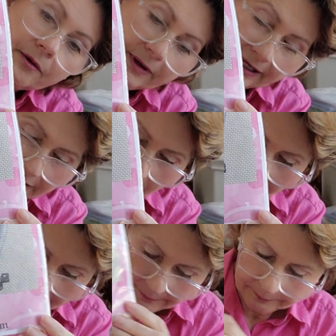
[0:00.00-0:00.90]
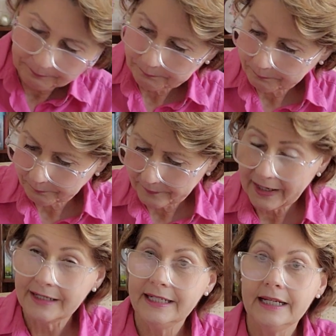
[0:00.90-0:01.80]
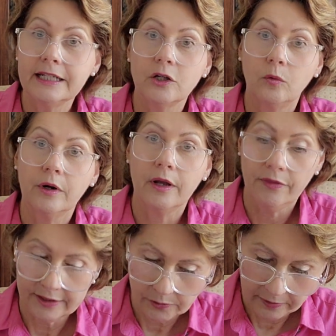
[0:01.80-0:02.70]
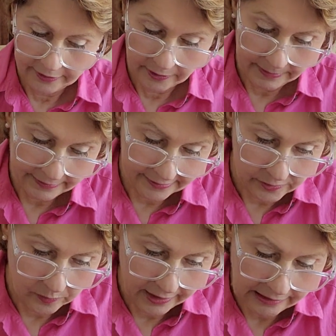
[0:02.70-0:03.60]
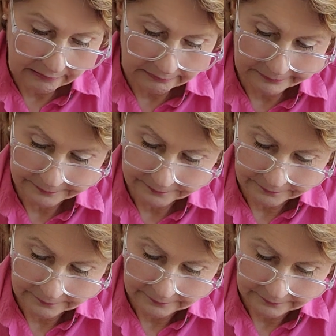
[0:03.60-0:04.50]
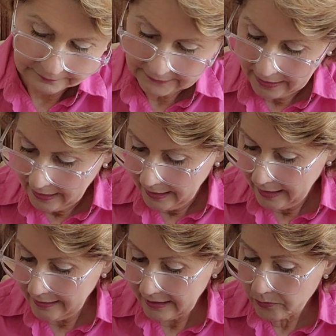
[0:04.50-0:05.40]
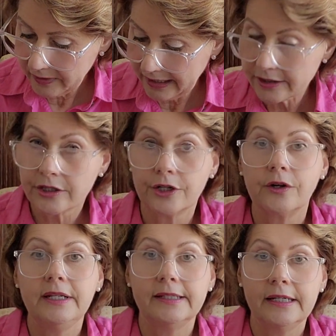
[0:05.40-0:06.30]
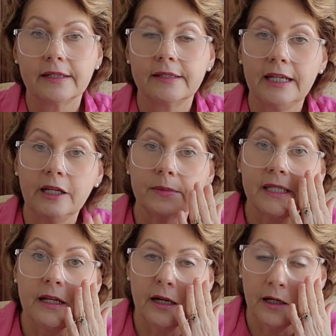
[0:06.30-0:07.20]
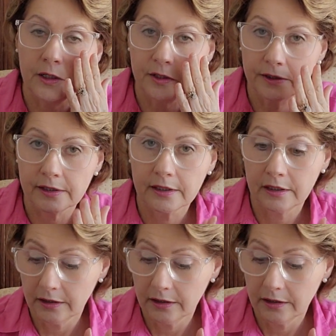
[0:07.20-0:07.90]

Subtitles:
anyway, I did get to work on this one a little bit this week. And this one has 36 DMC colors,